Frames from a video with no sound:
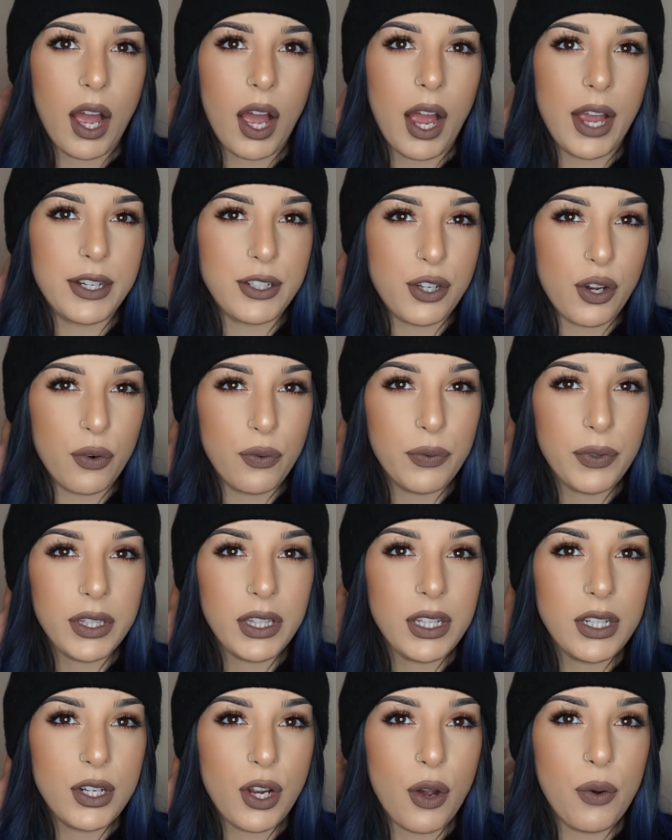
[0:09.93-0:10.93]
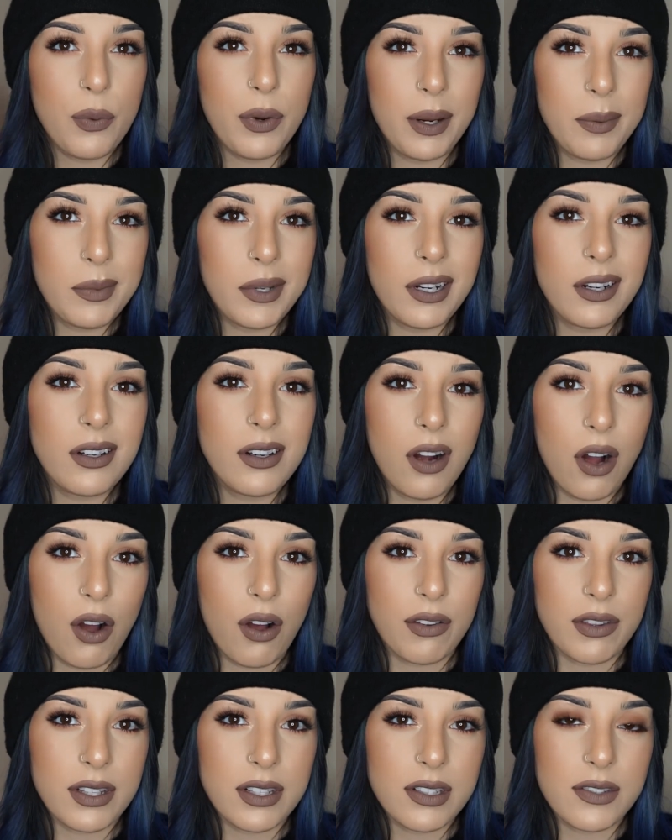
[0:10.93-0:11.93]
I don't really know what I'm gonna
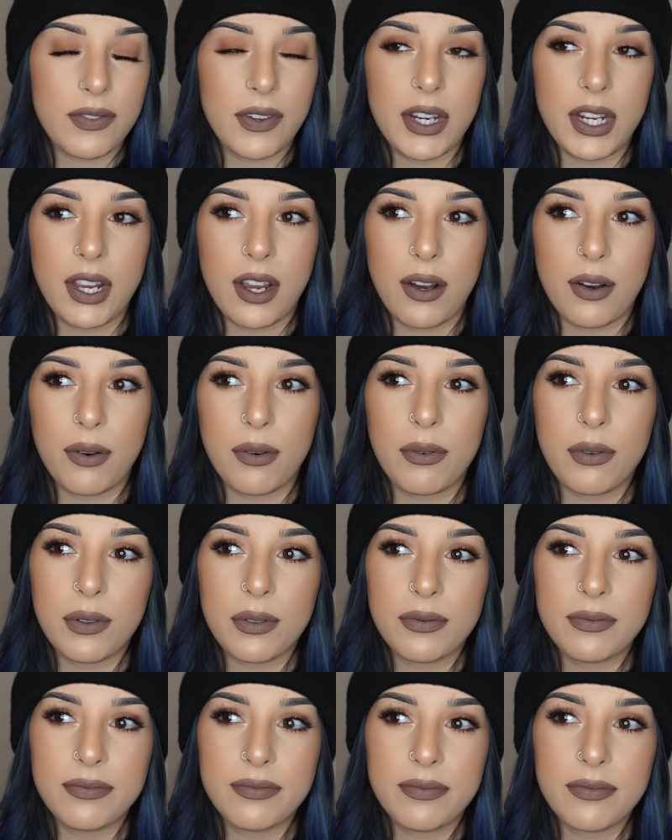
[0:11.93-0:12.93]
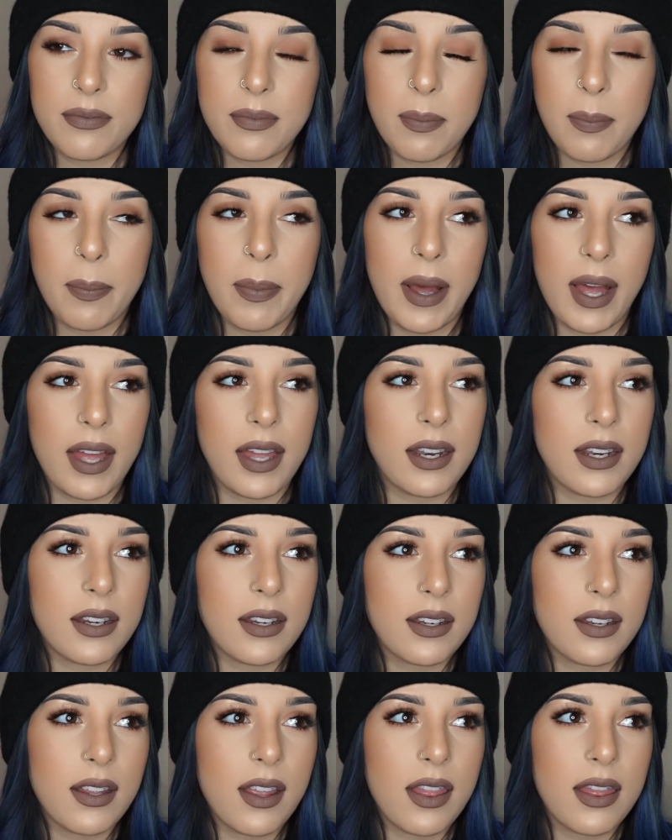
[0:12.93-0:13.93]
call this video, but
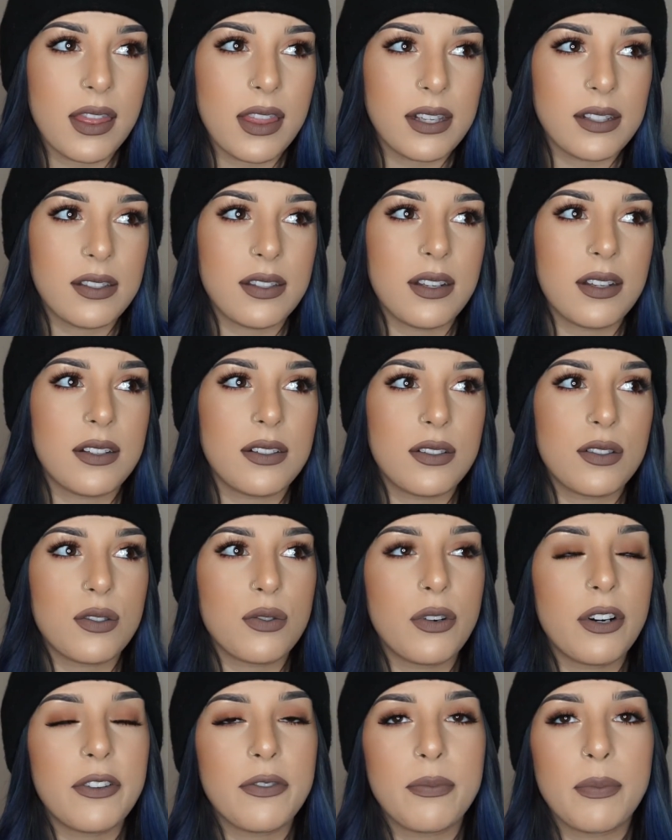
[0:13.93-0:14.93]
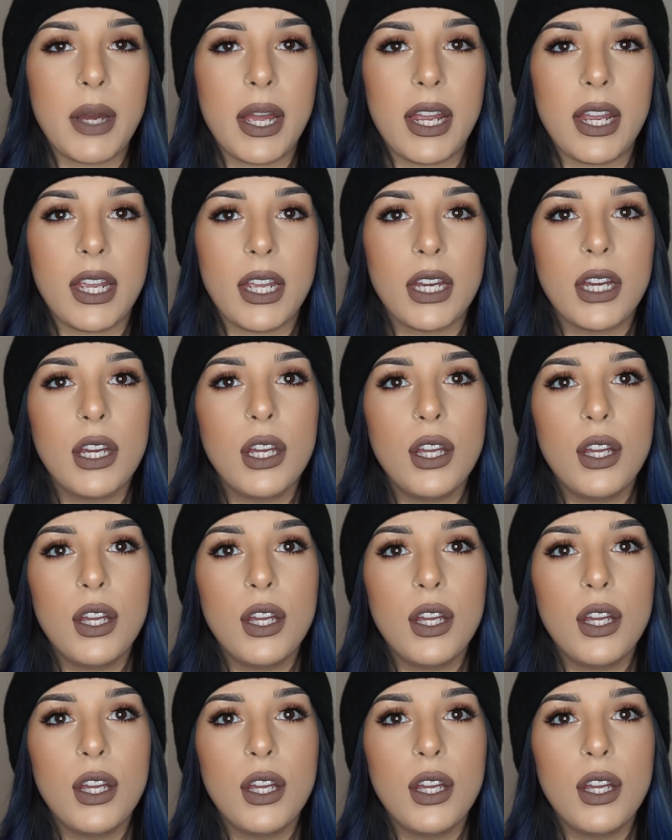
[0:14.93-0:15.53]
this is sort of my